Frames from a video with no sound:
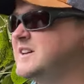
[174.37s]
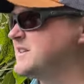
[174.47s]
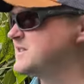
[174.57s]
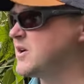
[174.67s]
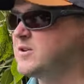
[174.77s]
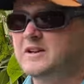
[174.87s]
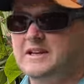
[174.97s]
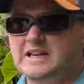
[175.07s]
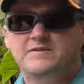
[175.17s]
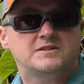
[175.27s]
there's a load of
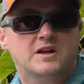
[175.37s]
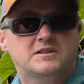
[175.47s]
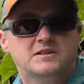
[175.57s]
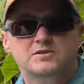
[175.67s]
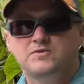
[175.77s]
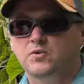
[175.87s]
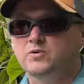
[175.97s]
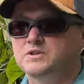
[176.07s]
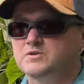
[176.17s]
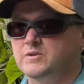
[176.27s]
leaves starting to
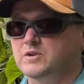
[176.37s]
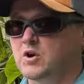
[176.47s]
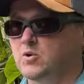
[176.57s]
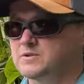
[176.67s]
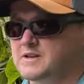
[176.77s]
fall just with the cold